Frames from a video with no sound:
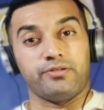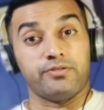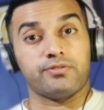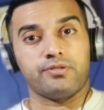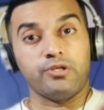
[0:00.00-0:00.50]

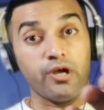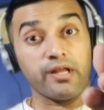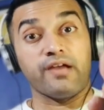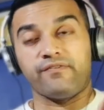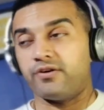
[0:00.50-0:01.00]
use. You heard it
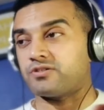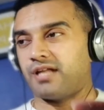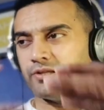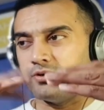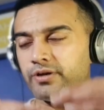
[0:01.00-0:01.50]
here first.
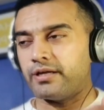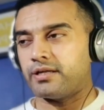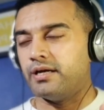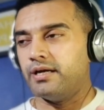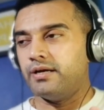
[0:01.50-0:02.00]
Diluted
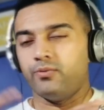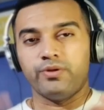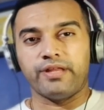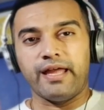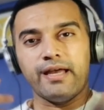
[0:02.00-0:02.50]

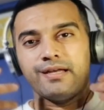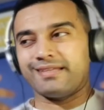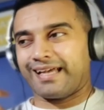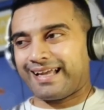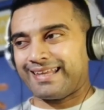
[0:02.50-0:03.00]
with the,
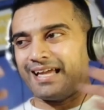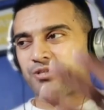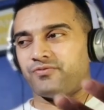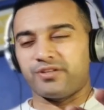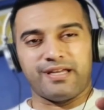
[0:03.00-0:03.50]
the clash
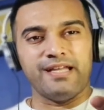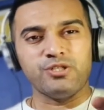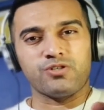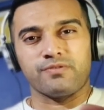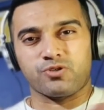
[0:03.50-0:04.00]
of the
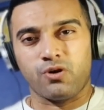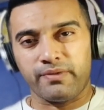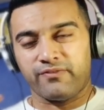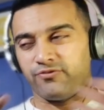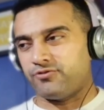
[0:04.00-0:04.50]
instruments
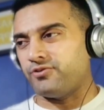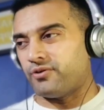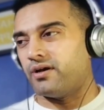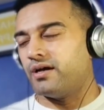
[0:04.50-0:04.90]
coming through.